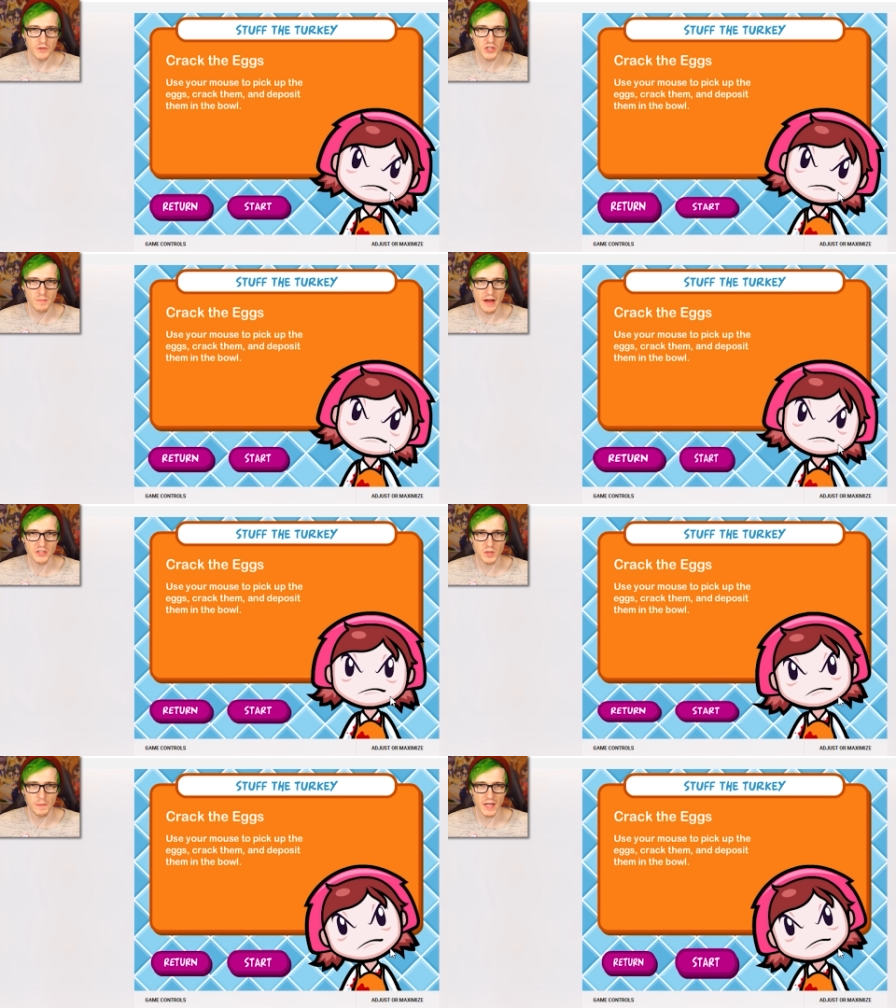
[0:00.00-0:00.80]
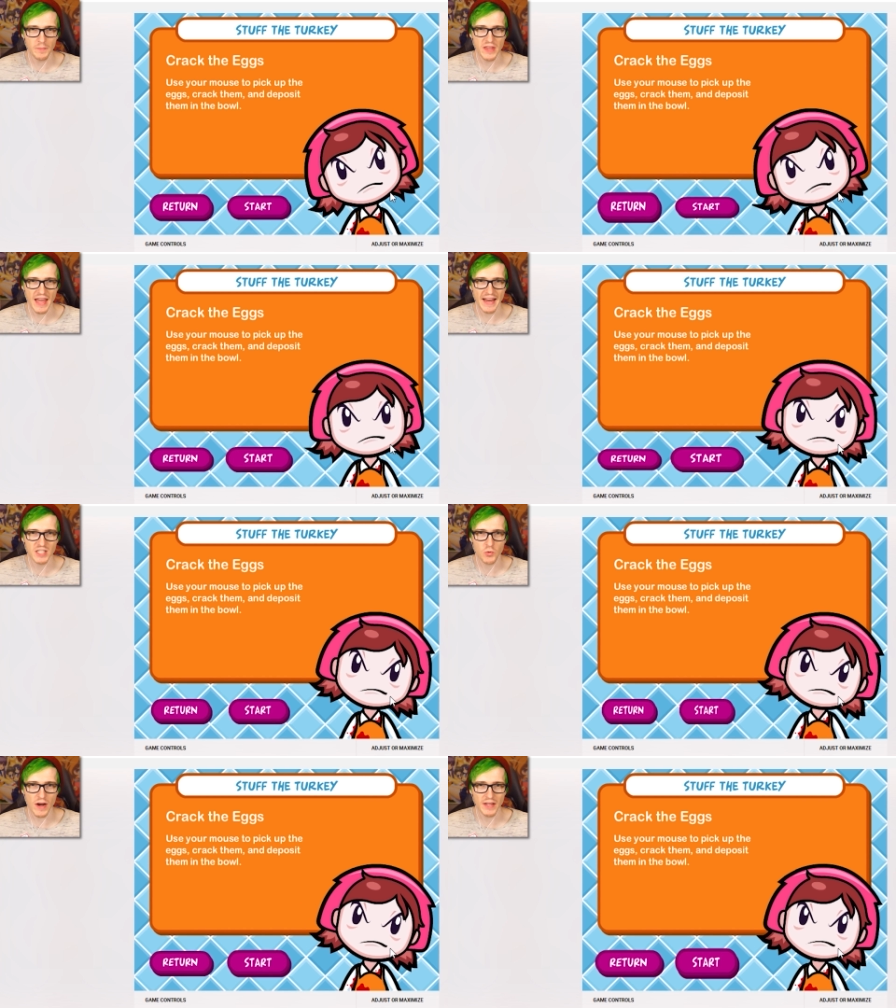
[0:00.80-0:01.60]
Use your mouse to pick up the
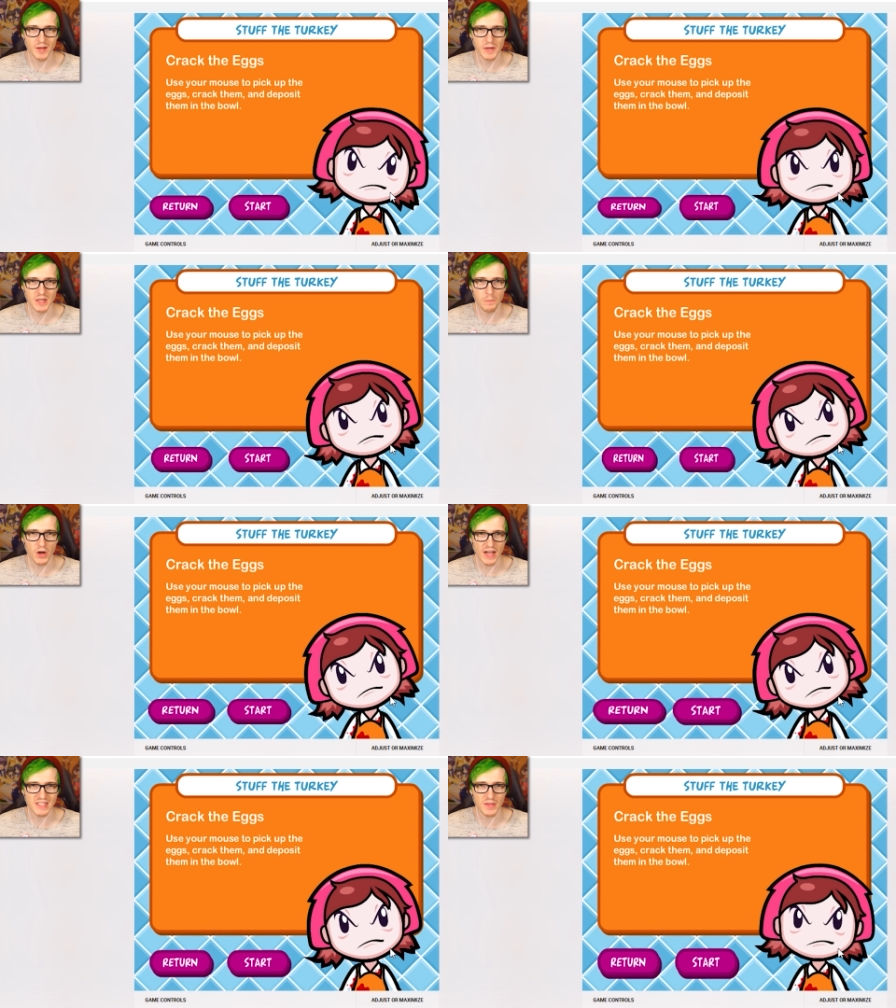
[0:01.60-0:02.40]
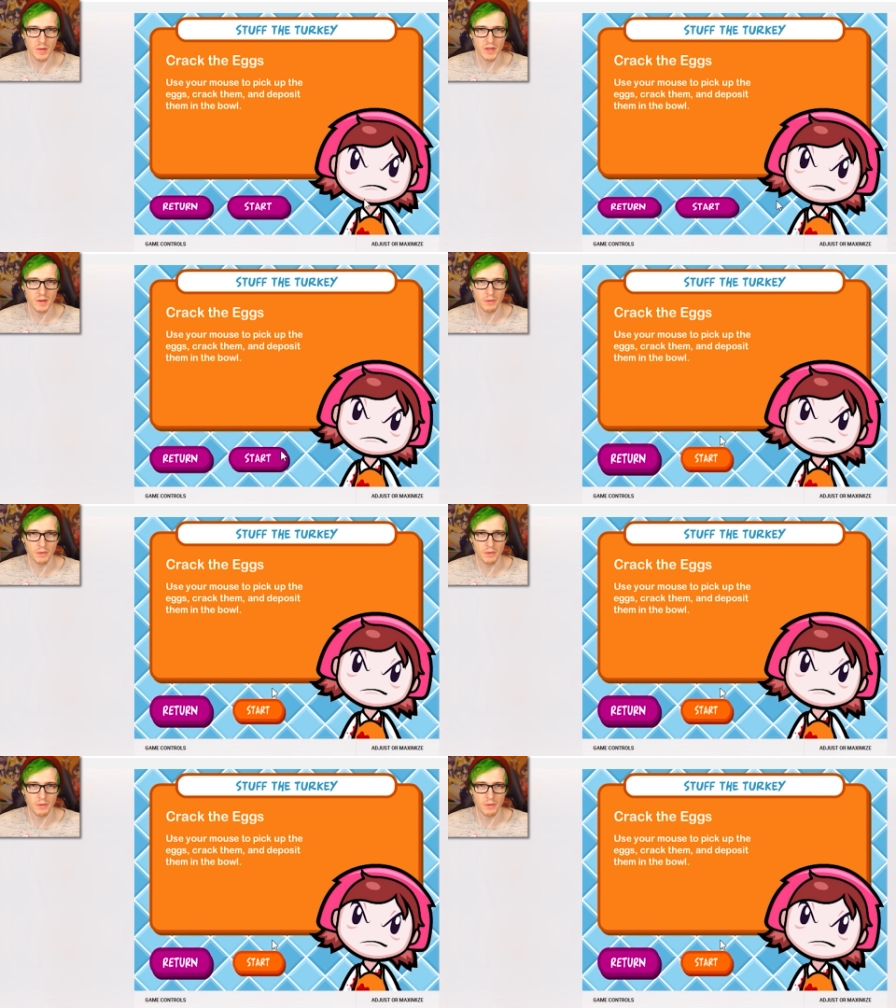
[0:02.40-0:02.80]
eggs, crack them, and deposit them in the